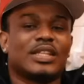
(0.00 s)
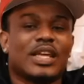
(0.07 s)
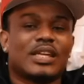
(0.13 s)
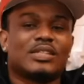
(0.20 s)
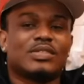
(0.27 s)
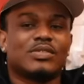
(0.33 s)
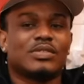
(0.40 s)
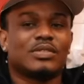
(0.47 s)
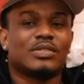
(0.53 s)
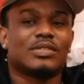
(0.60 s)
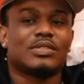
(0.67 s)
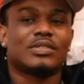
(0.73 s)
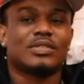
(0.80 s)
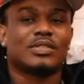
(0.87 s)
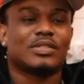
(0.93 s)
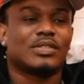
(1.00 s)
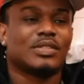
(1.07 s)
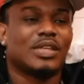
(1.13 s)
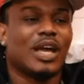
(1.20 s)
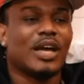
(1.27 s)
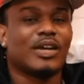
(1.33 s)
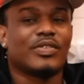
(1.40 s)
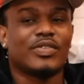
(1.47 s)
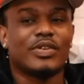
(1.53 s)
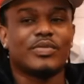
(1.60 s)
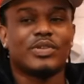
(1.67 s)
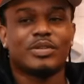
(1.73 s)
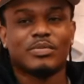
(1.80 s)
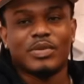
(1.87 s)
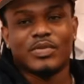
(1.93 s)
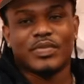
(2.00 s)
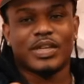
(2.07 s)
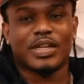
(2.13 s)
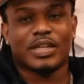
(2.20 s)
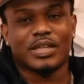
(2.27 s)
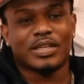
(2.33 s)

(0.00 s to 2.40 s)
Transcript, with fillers: think that that's too? a struggle? Y'all agree with him over